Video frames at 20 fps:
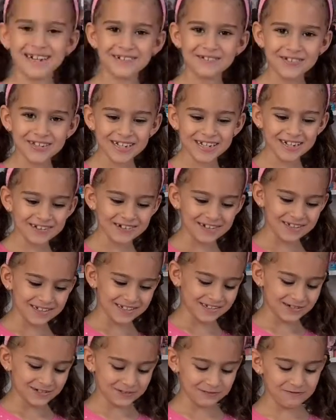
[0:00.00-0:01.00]
I think I have
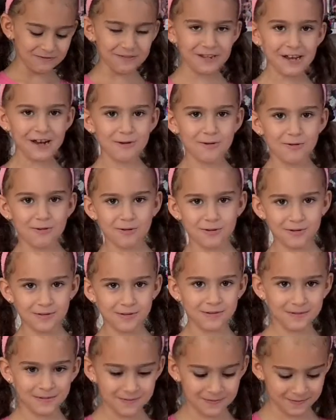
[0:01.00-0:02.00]
the flower.
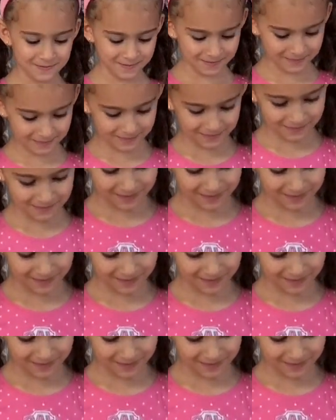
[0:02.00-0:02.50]
Okay.